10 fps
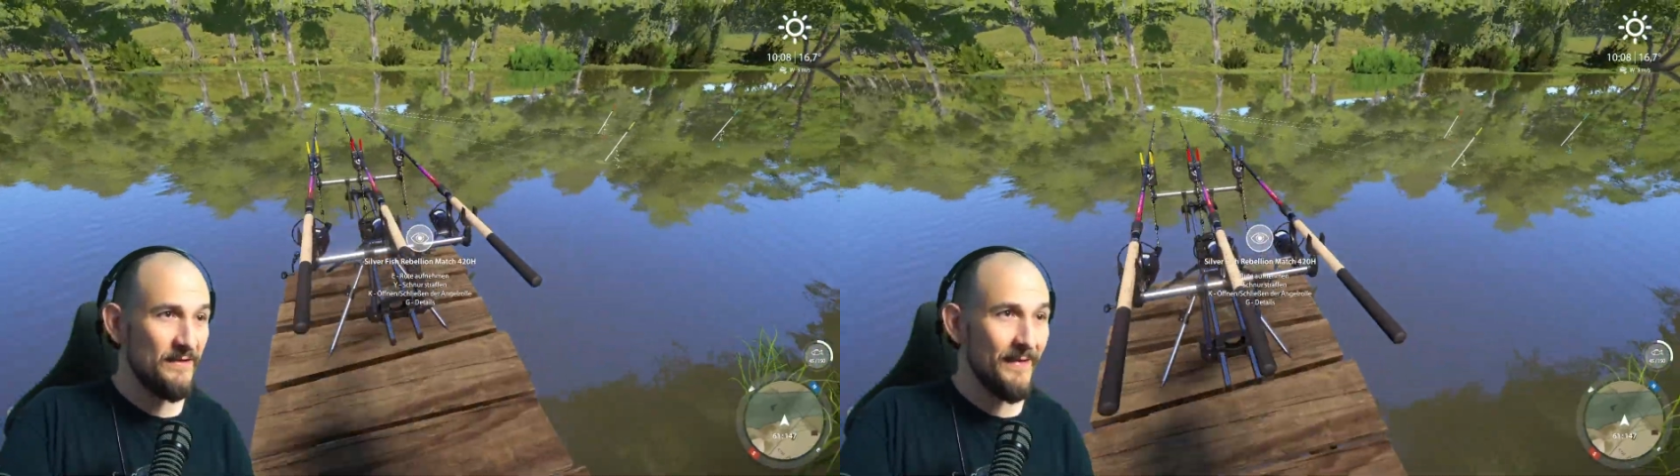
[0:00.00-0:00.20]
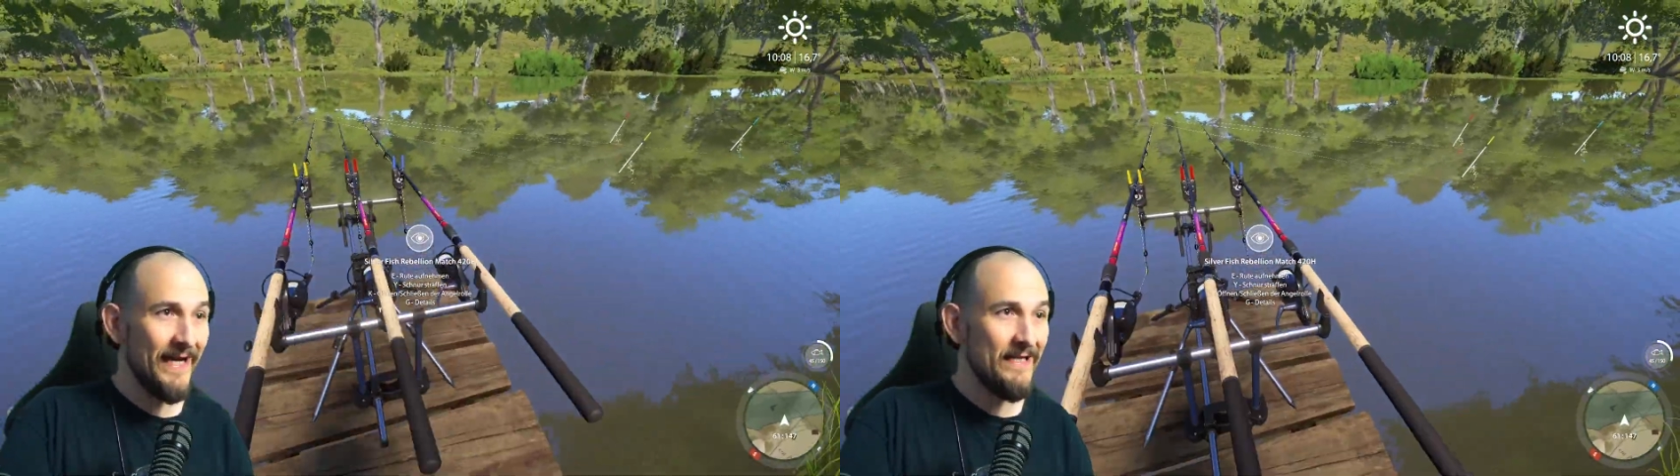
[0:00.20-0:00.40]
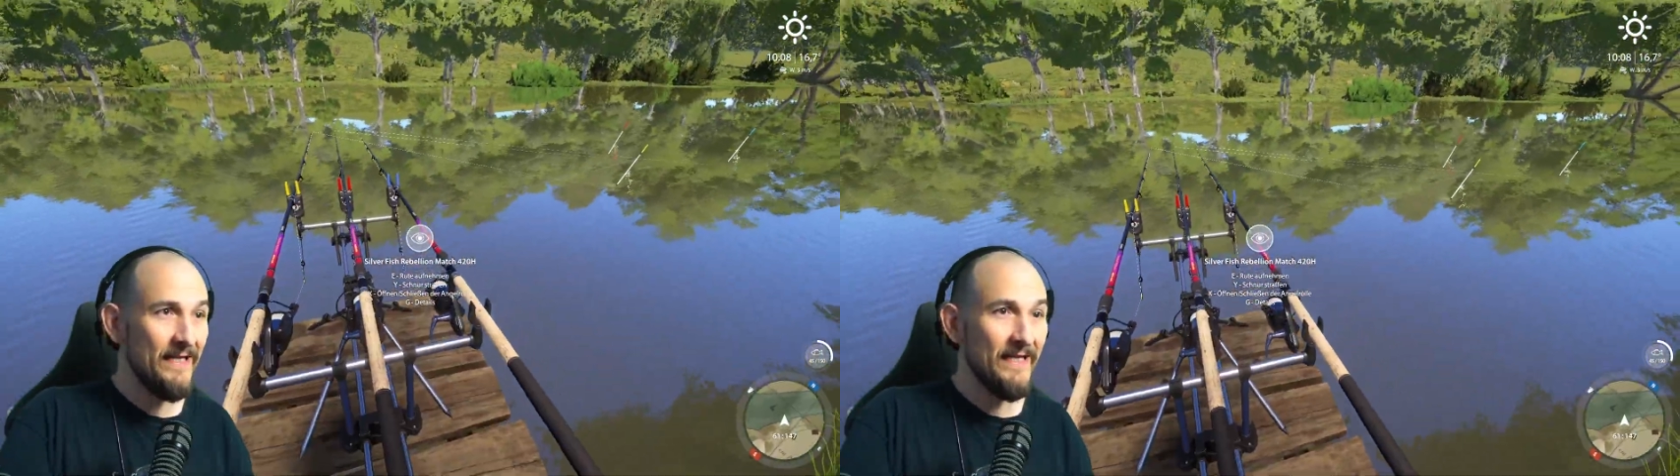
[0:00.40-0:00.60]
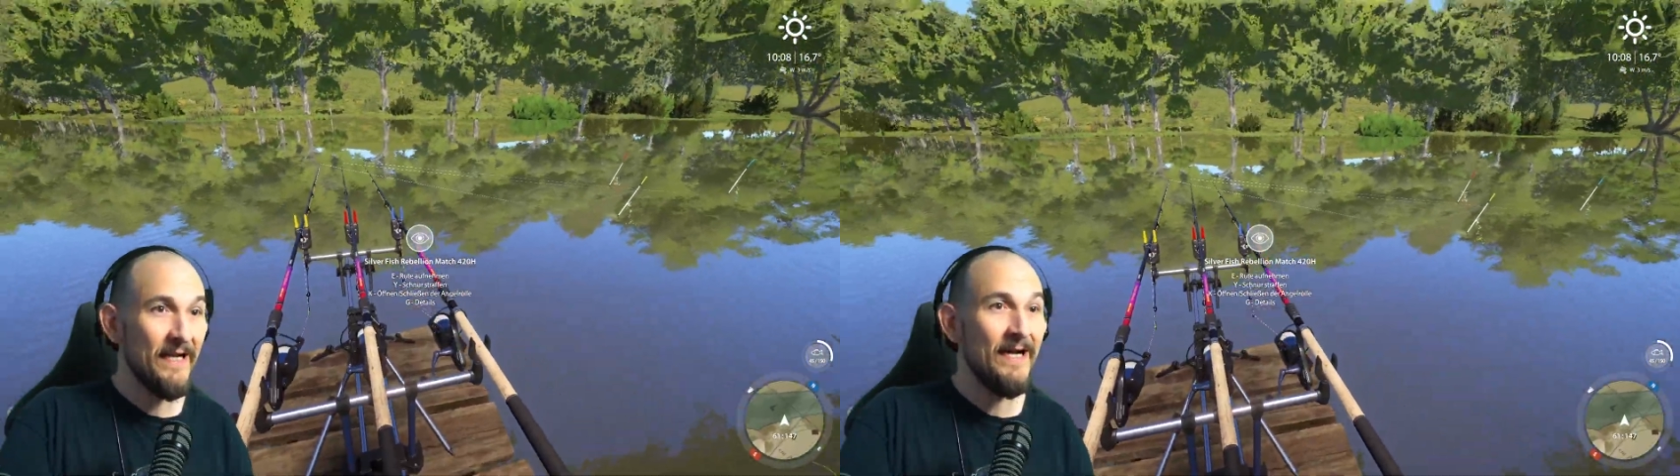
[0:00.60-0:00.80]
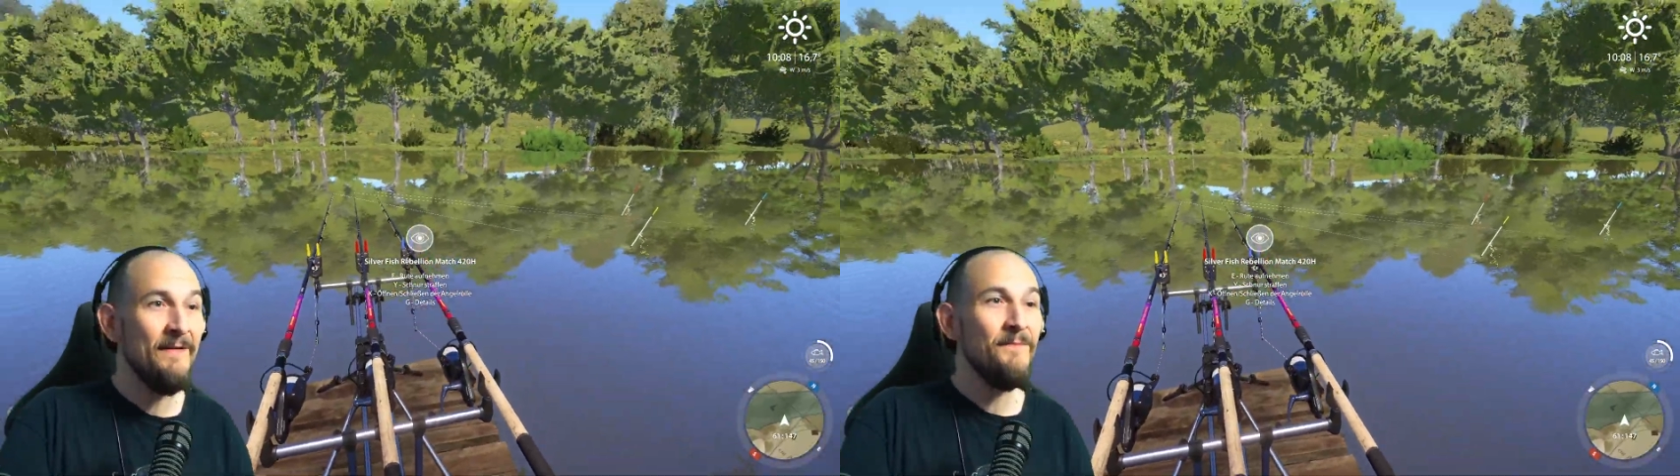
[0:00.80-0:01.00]
here on this
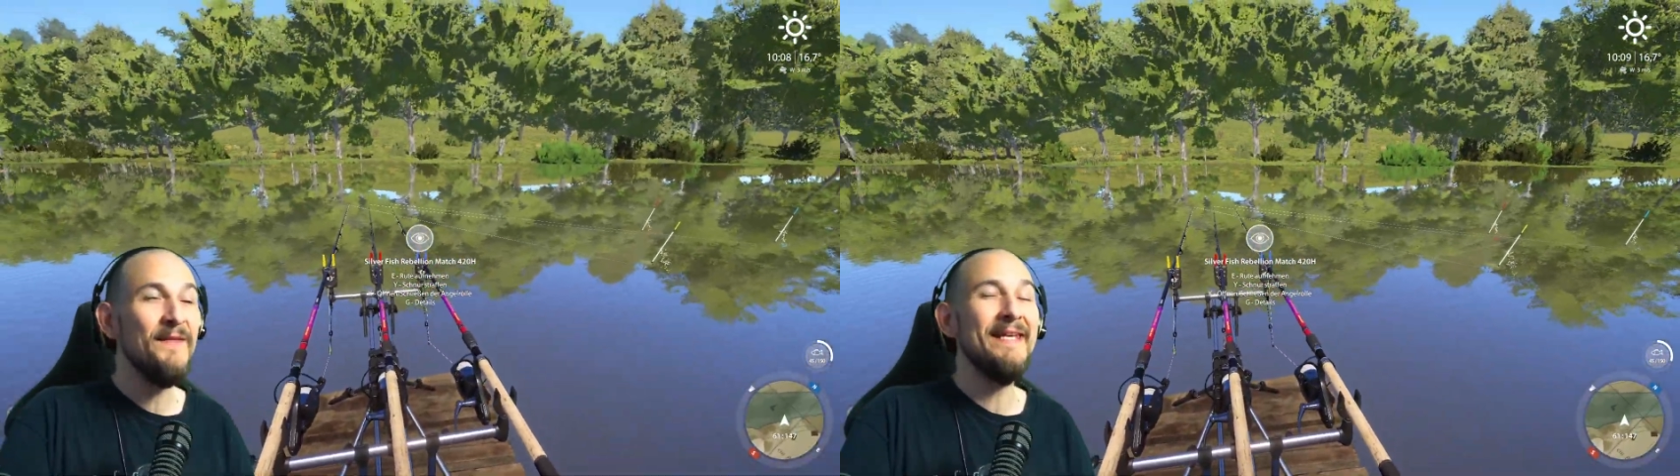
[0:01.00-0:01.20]
dock,